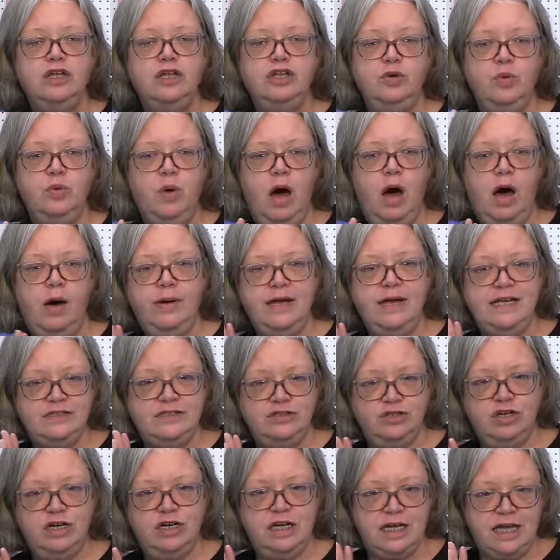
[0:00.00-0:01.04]
You always
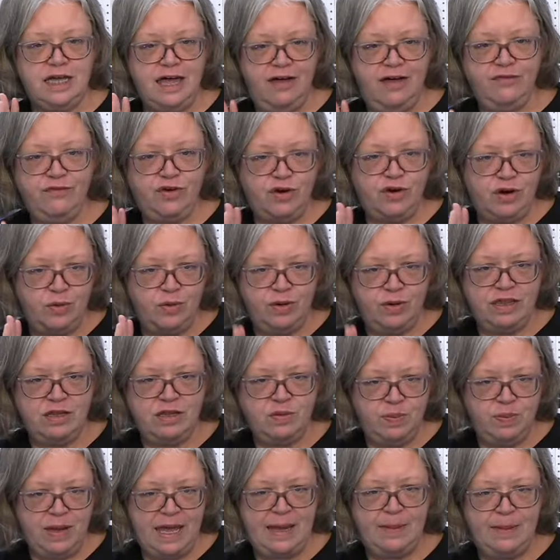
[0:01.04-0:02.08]
are going to cover it
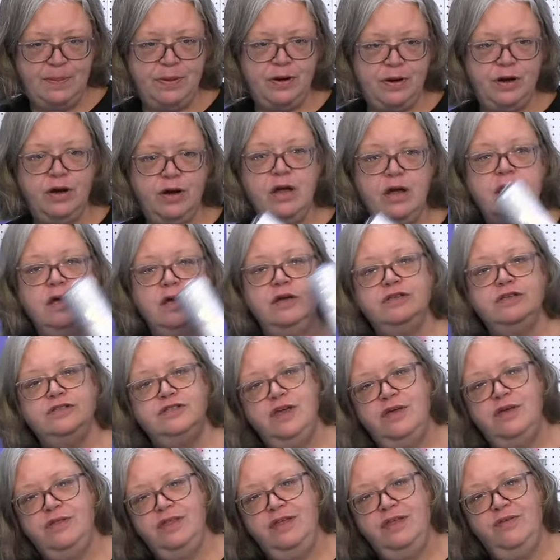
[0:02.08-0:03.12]
with paper
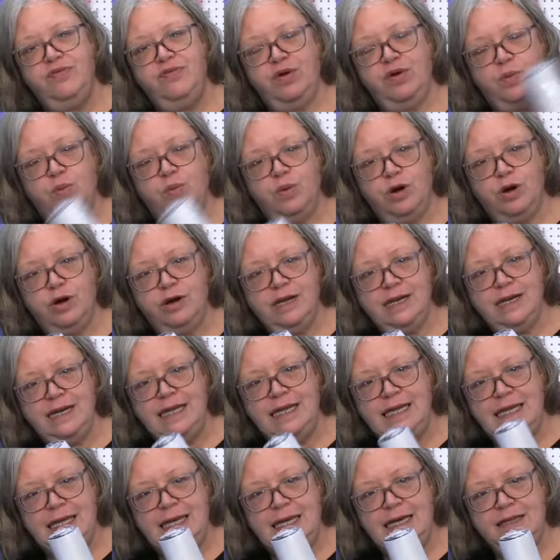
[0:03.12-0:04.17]
so that if there were
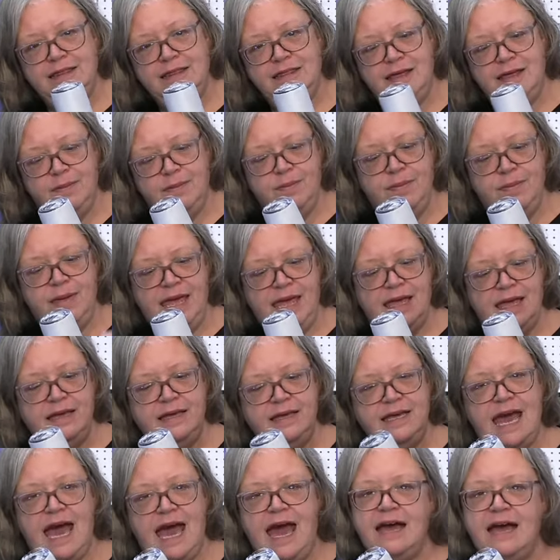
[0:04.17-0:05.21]
any ink that
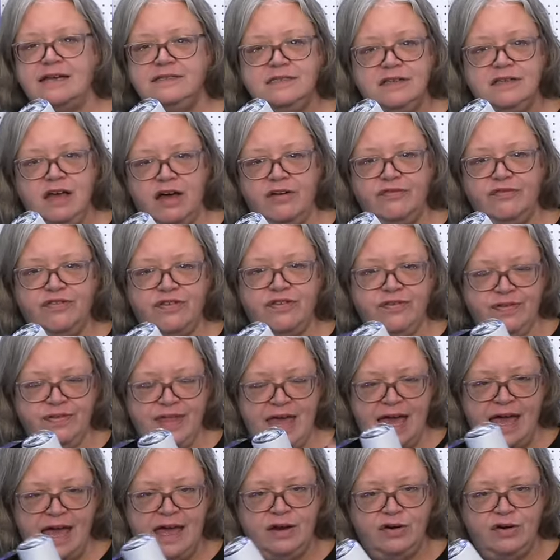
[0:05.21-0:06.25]
may gas off of
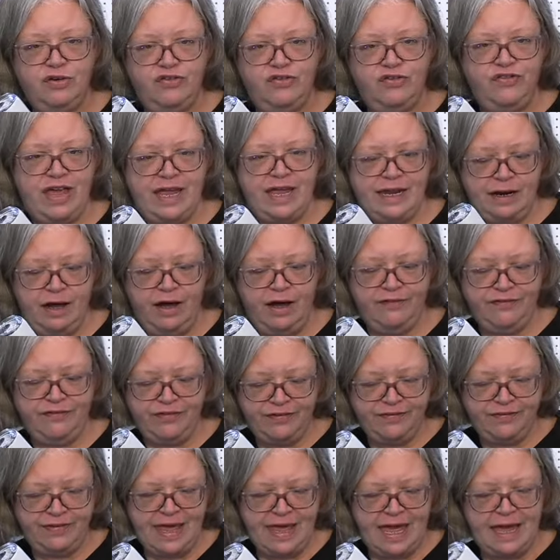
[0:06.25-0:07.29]
that or fade off
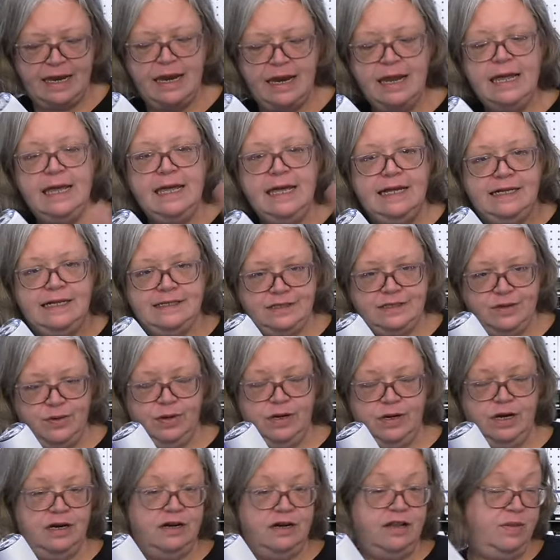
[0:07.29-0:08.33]
of that, it's
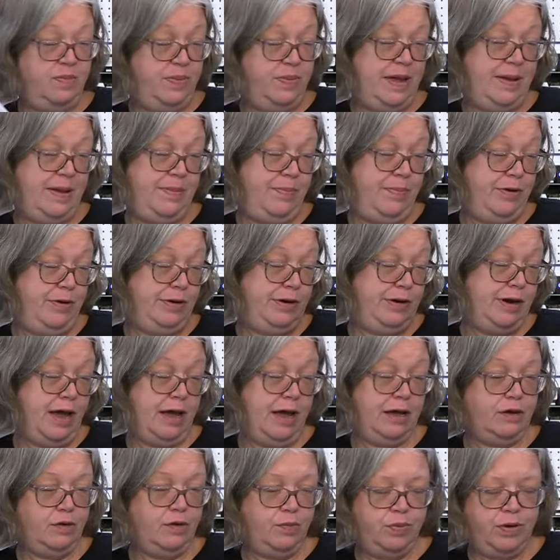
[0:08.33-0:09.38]
going onto the paper and
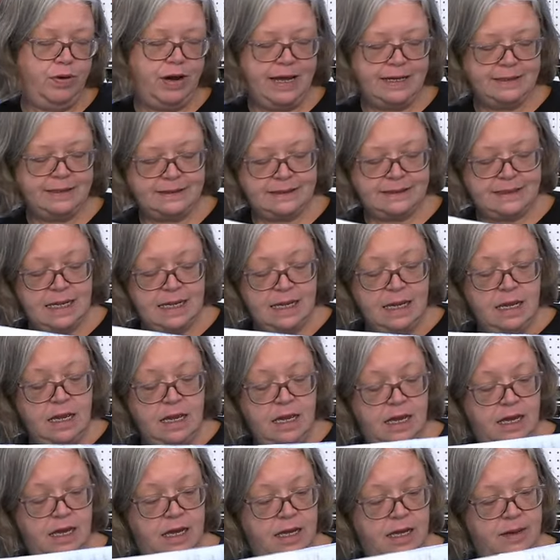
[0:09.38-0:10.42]
not your press.
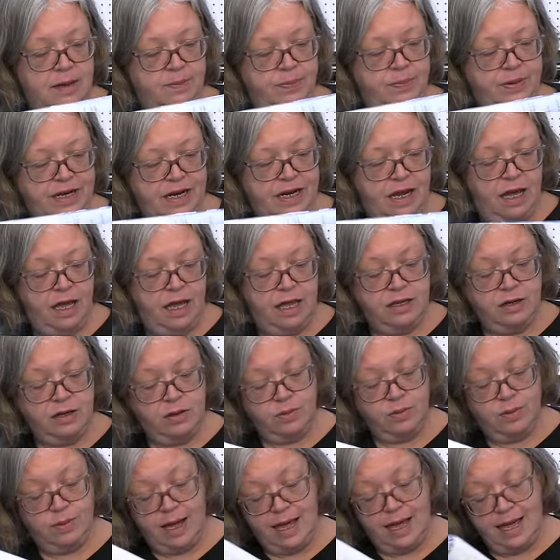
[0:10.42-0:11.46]
But
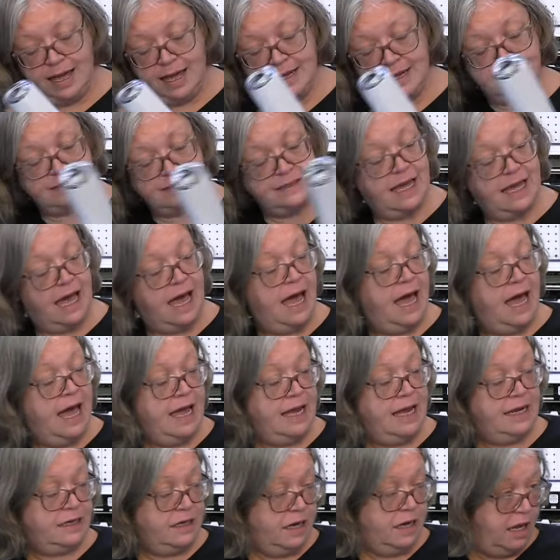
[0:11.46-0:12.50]
otherwise,
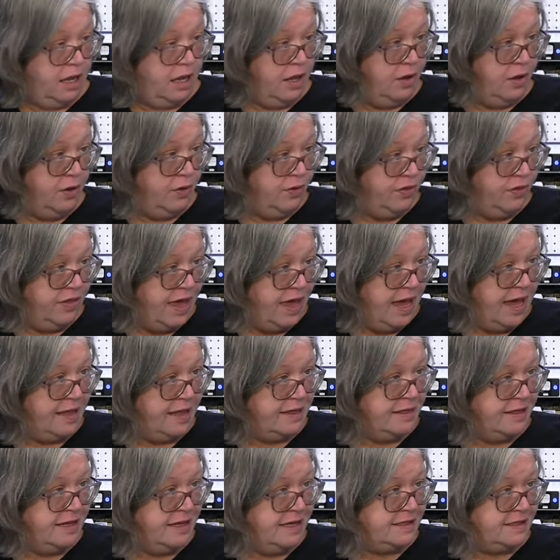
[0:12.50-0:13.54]
I know
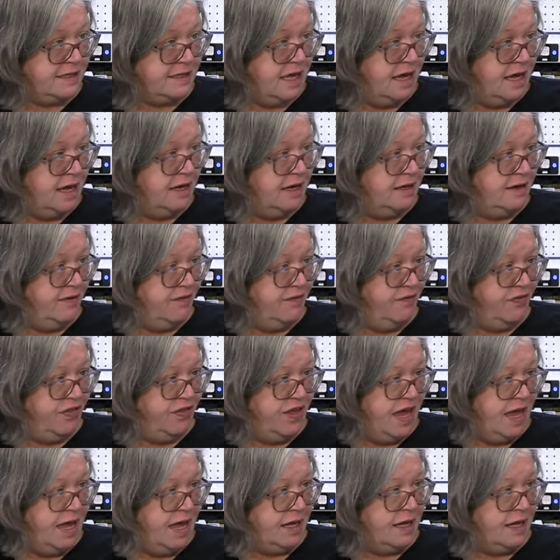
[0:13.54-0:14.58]
that this kind of
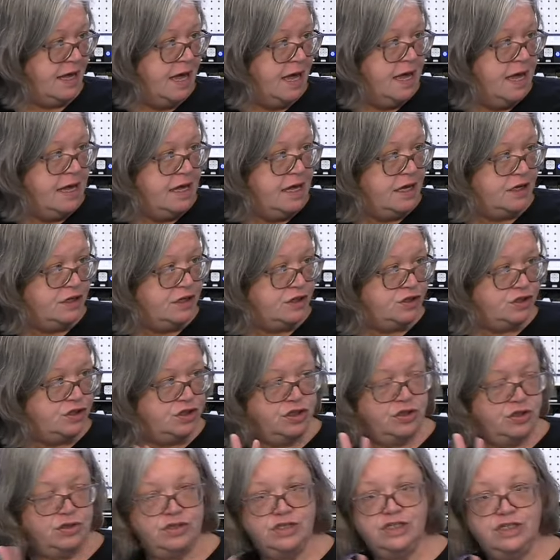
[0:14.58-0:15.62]
thing is
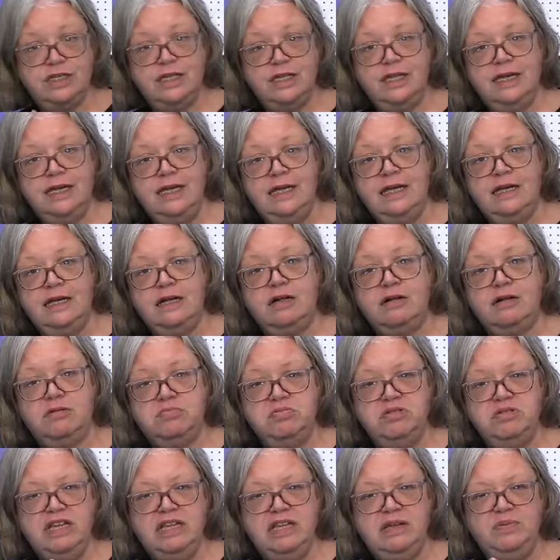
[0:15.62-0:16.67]
usually
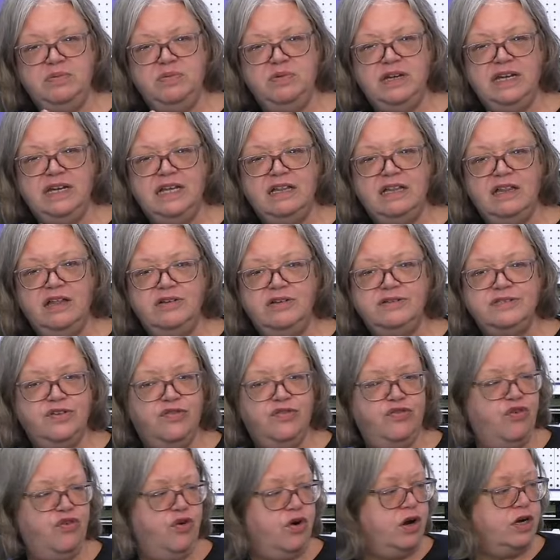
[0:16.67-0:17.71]
pretty close to
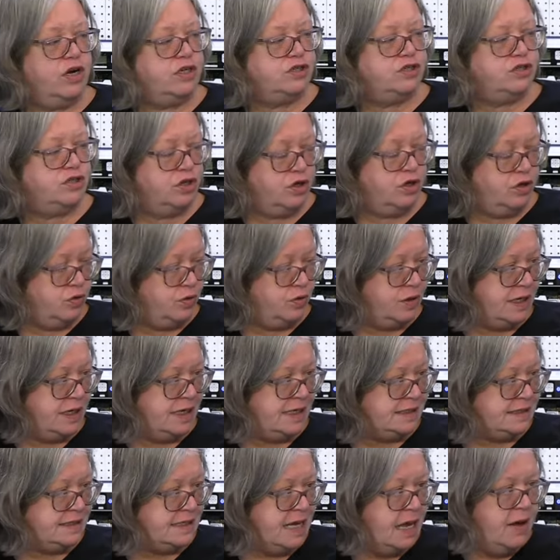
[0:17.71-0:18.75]
400
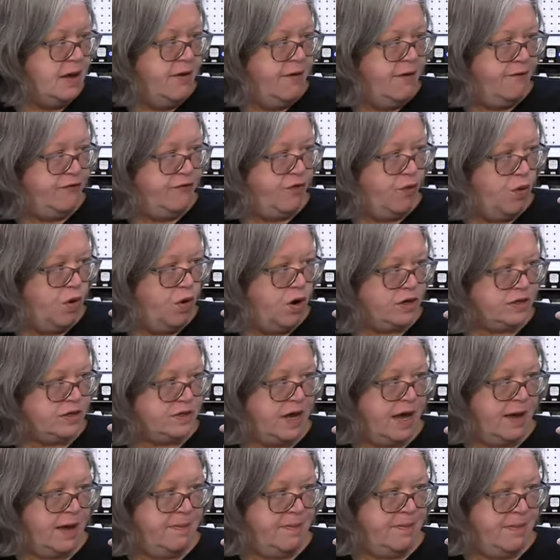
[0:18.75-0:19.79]
degrees for
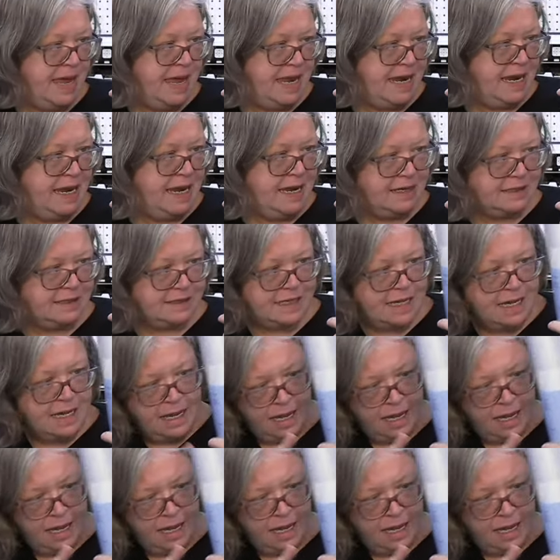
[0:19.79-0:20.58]
a minute.